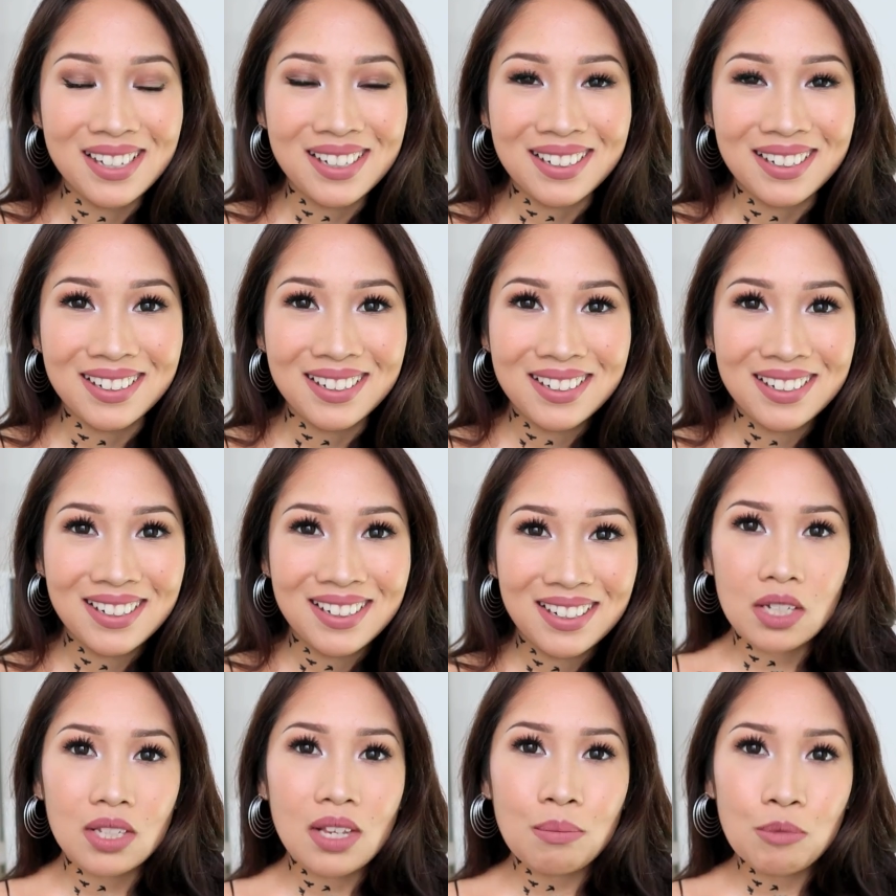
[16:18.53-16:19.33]

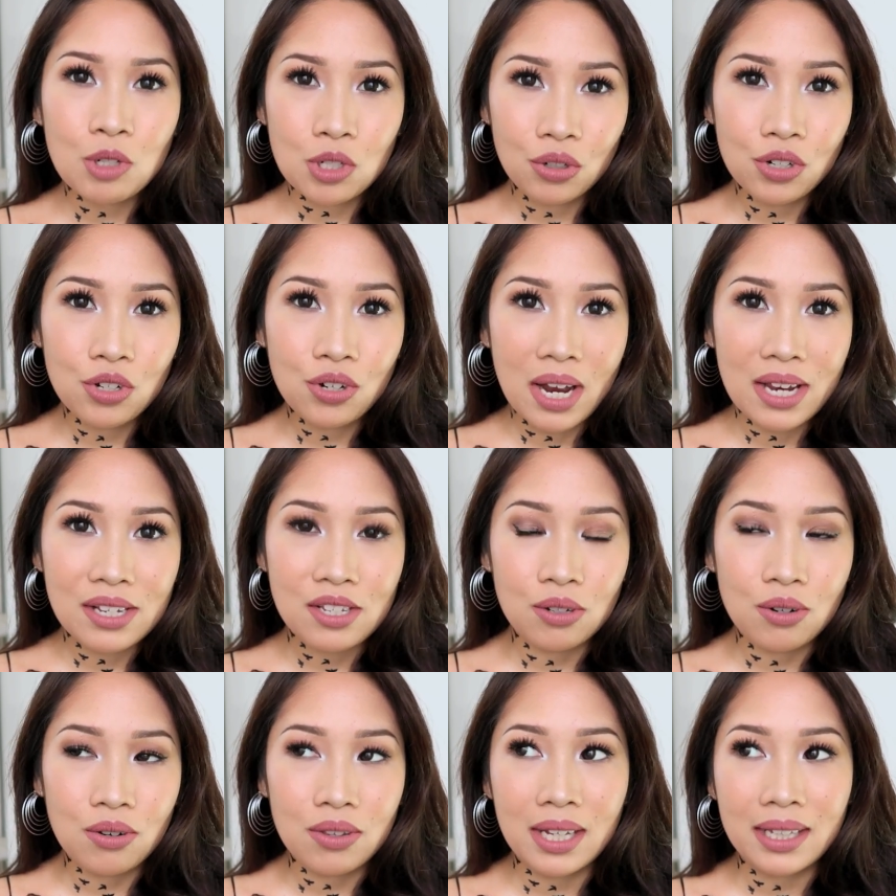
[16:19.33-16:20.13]
Because I'm sure you
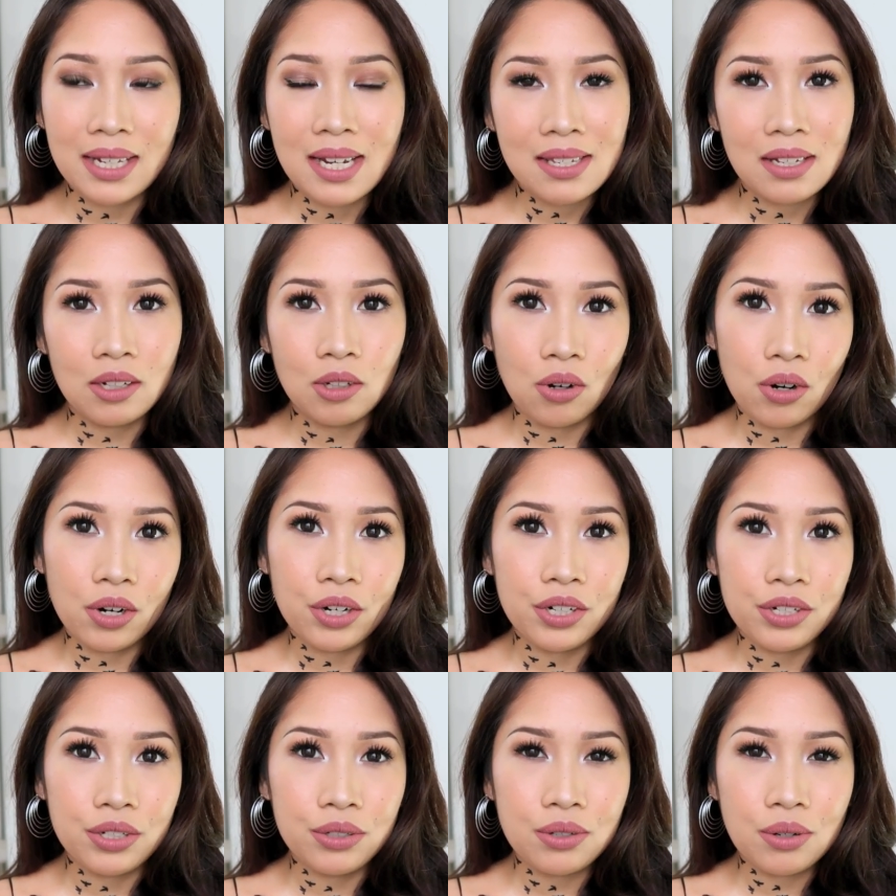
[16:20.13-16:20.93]
guys know that as a
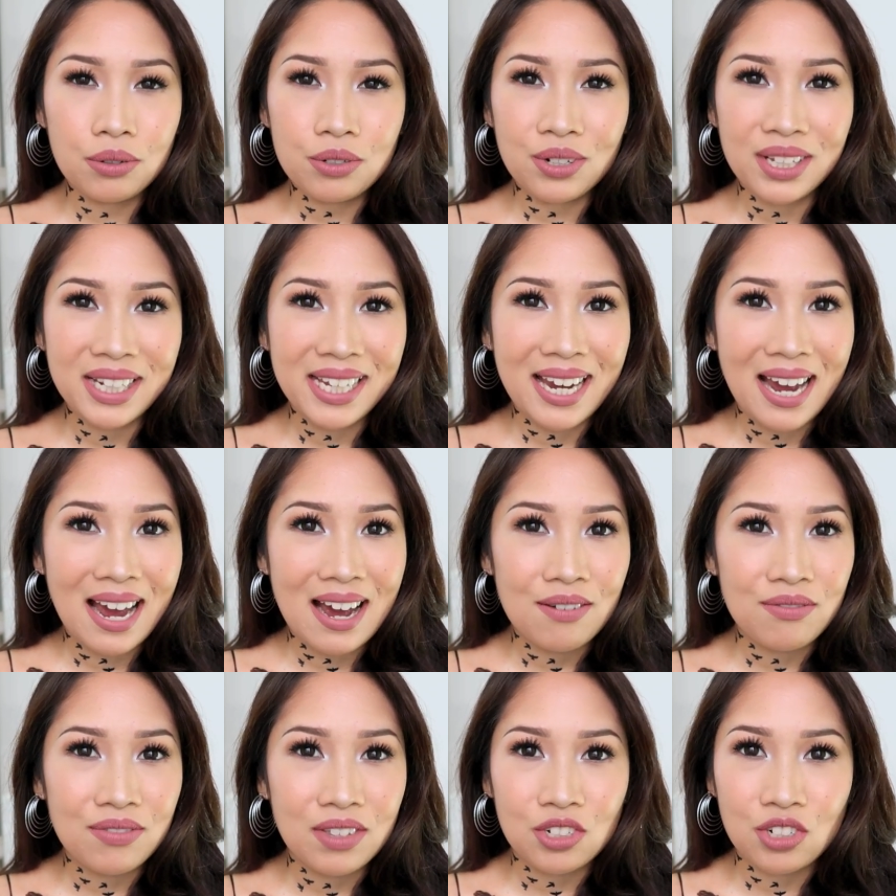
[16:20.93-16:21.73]
lawyer, you don't really
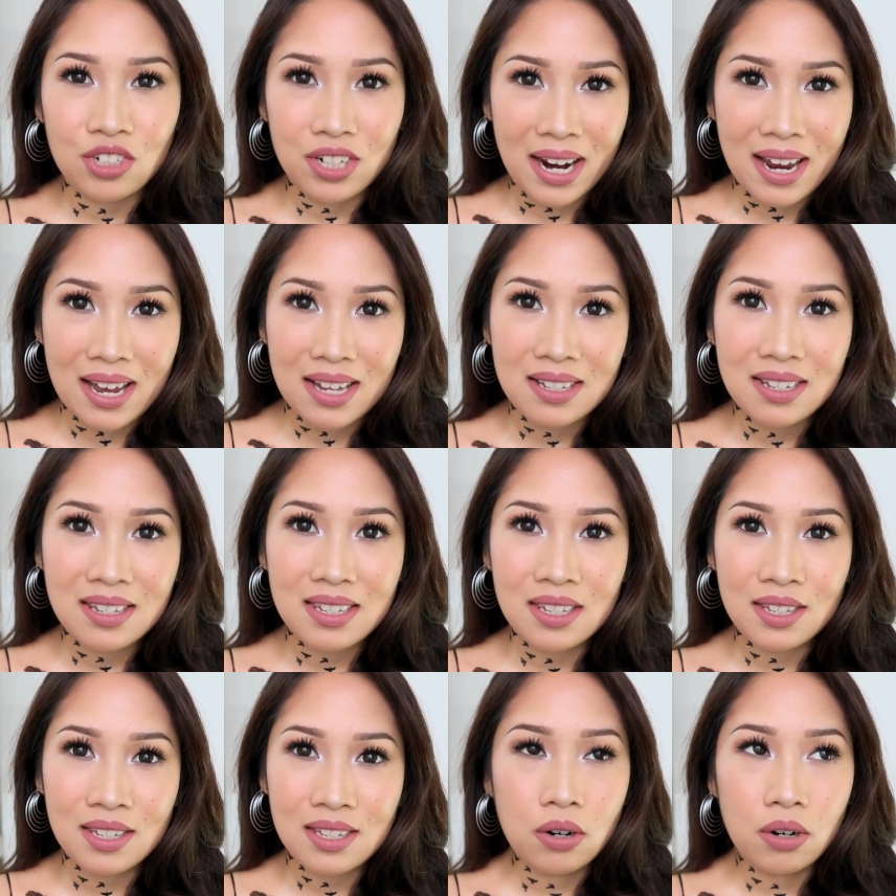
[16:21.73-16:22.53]
have the
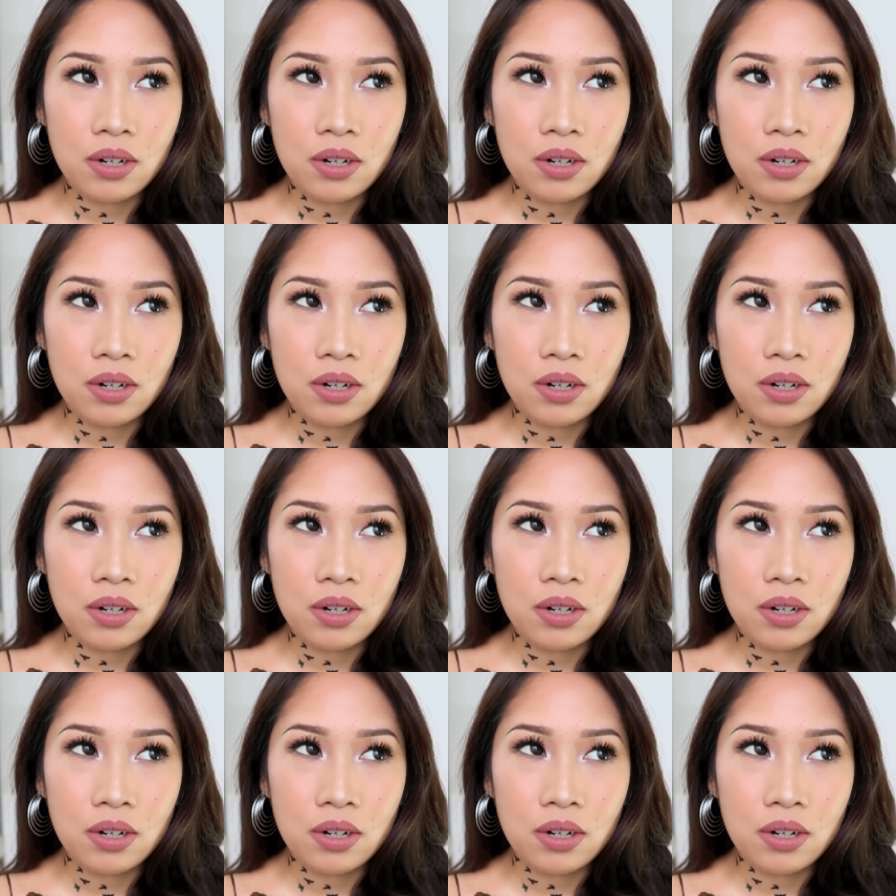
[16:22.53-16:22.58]
chance,